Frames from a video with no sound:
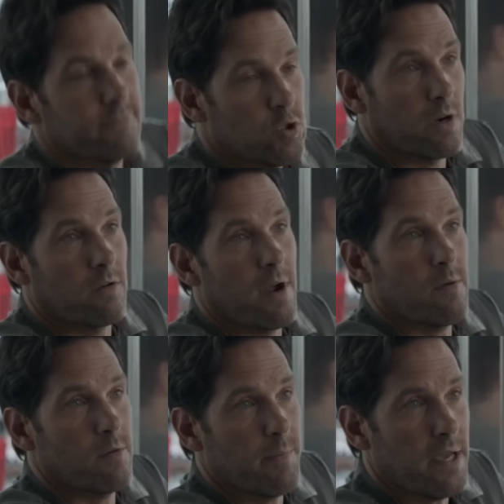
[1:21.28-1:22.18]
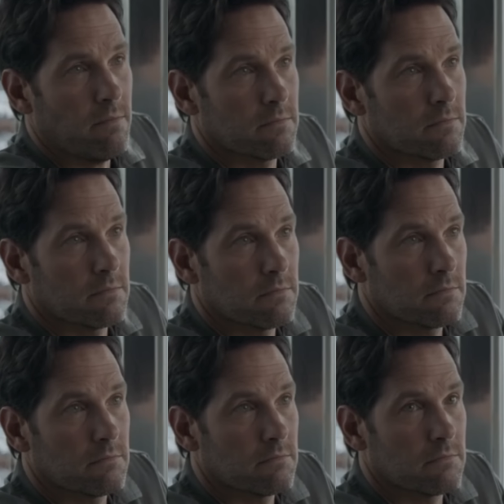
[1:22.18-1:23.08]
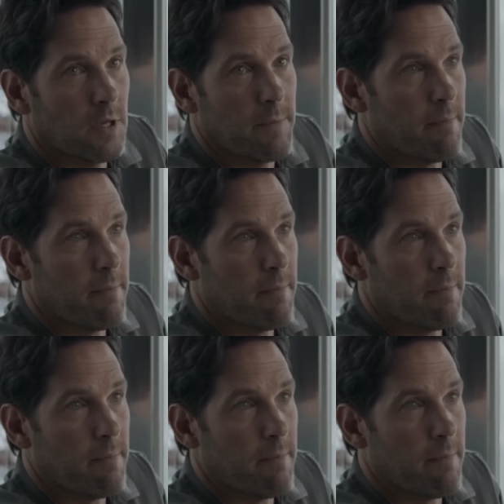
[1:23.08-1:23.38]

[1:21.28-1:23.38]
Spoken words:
you want to grab one with me? I'm